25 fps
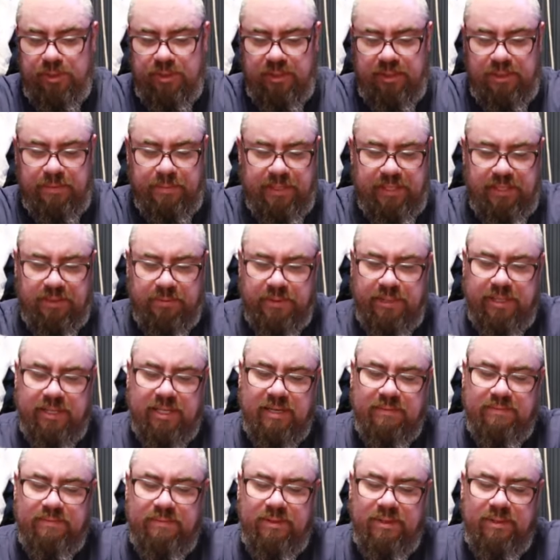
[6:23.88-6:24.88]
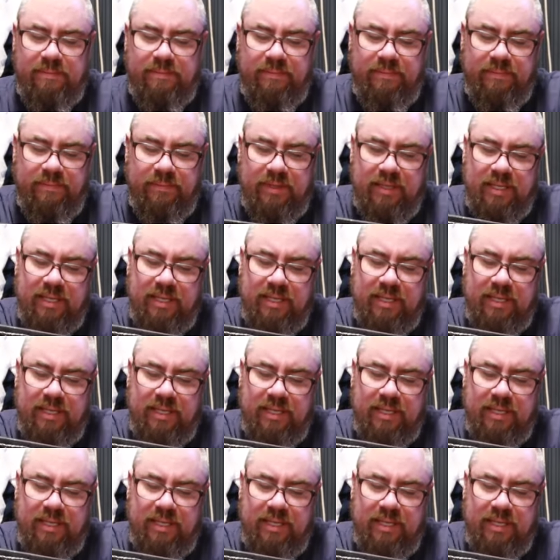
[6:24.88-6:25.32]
depending where you come from.